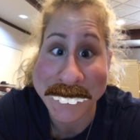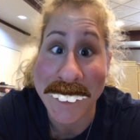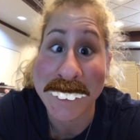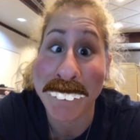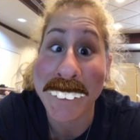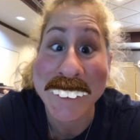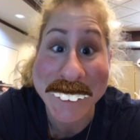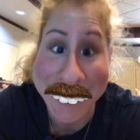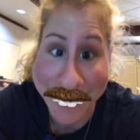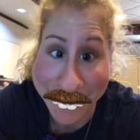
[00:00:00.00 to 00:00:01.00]
They're supposed to
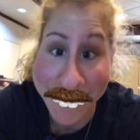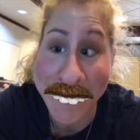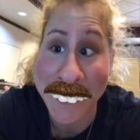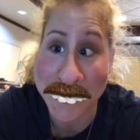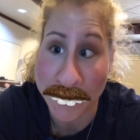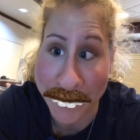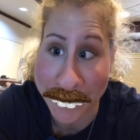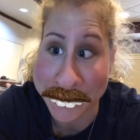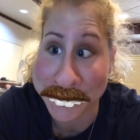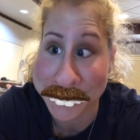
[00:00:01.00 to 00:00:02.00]
stay on as
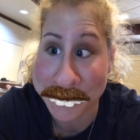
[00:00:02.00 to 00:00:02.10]
well.